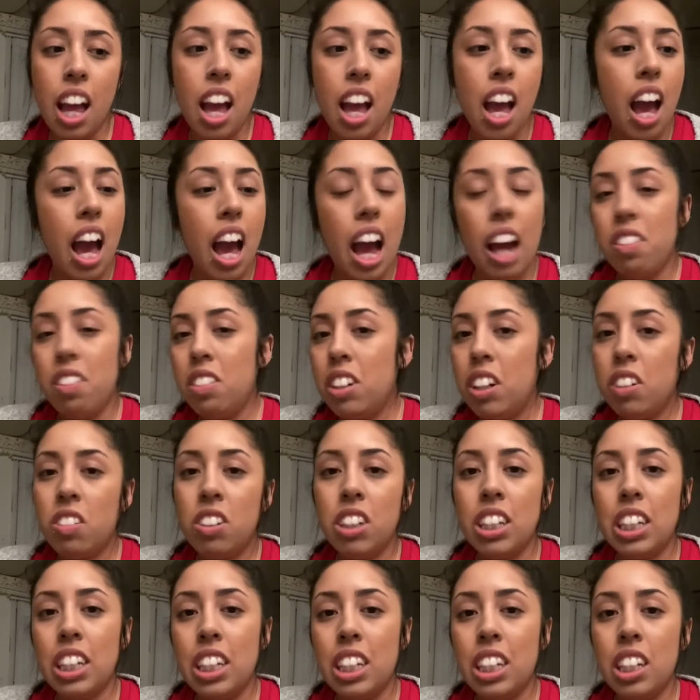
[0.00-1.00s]
I've never
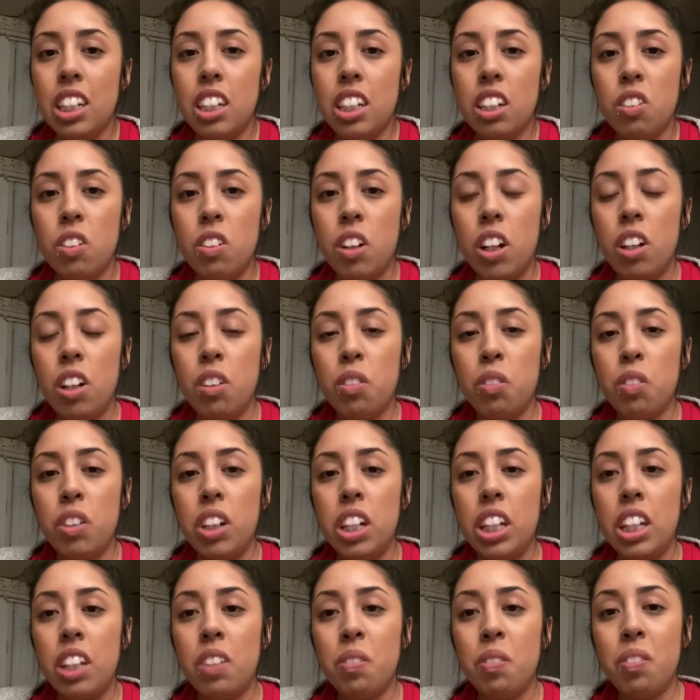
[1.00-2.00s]
seen anyone
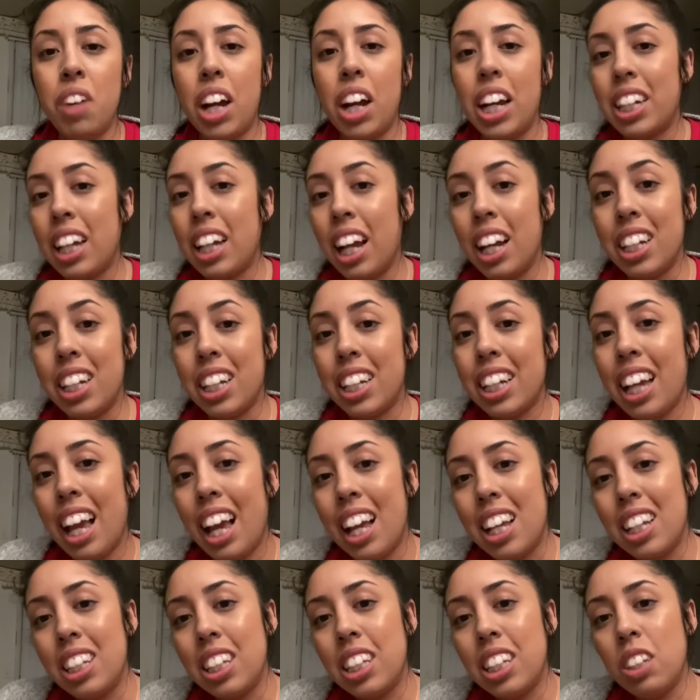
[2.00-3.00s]
with my kind of
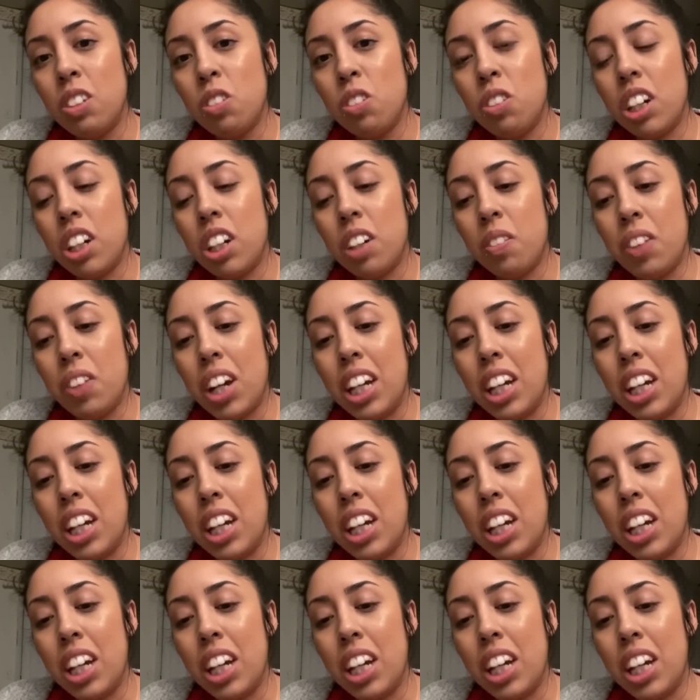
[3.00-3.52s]
case where my